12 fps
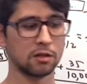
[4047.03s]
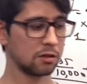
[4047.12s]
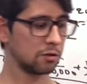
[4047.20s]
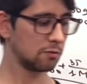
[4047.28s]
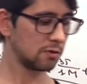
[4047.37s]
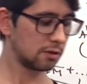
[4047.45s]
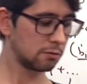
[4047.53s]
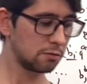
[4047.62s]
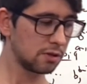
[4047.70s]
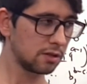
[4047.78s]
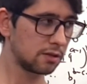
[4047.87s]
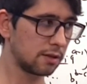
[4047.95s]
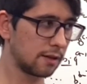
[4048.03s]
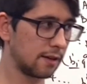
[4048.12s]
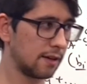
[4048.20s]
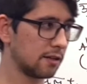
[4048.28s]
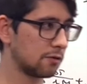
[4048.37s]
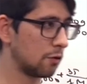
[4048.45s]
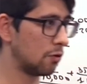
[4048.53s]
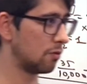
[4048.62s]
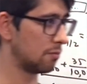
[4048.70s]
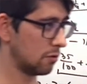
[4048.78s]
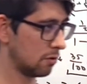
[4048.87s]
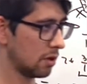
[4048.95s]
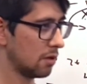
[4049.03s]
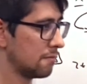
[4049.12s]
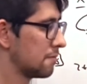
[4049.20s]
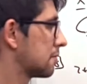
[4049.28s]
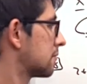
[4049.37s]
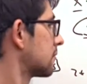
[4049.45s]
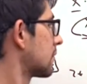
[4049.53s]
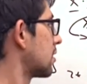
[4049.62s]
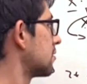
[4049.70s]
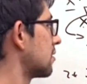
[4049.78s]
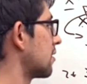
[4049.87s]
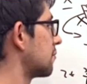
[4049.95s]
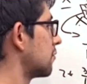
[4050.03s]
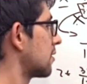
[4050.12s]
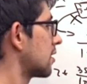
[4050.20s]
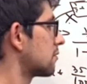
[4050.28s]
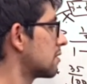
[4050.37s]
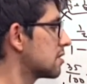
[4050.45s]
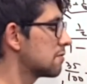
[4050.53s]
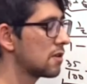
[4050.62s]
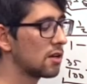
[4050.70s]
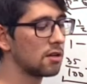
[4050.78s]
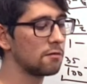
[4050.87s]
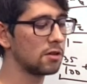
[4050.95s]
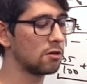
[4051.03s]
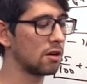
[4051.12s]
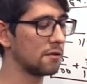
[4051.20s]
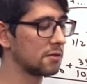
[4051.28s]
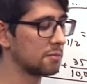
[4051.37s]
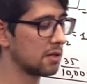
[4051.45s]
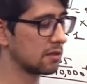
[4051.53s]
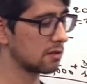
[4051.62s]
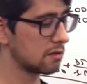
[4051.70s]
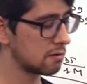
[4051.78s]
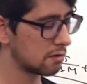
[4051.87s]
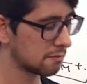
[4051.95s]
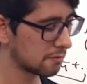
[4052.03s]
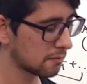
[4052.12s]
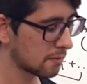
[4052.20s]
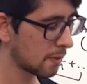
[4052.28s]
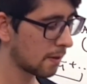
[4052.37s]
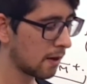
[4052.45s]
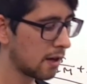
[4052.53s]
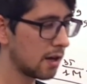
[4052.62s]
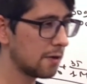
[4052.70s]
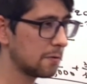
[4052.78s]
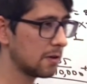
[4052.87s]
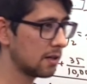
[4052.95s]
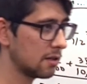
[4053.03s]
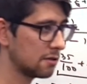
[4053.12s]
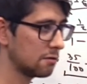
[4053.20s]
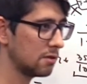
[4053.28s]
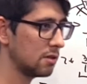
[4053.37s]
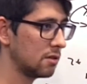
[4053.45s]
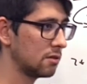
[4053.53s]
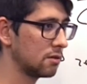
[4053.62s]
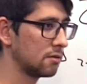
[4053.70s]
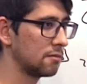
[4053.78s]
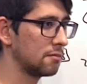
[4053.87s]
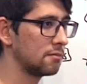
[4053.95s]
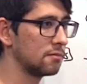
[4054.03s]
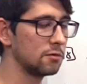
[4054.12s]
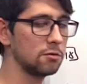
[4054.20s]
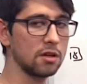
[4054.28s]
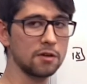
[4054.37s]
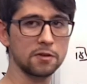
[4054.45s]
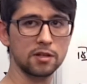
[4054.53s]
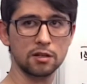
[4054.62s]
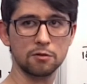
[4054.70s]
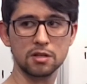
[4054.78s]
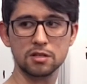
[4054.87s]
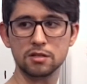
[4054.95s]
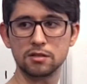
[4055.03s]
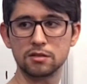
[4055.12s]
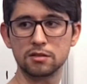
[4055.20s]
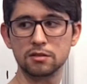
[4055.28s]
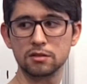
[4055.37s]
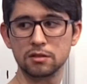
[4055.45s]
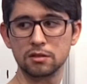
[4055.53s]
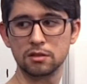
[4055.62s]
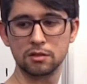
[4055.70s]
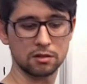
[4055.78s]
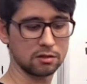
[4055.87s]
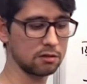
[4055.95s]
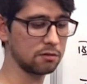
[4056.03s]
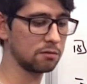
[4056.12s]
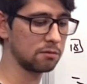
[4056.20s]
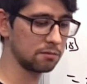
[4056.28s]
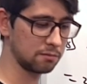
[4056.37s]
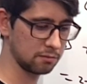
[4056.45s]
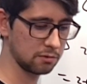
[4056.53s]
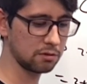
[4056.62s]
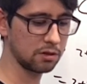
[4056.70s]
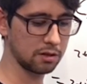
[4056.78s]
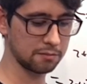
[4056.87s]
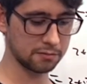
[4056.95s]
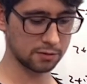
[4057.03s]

You will do it at home, okay? Because we have more calculation, we don't have space here. Have you understood it? Do you have any questions? No. Okay.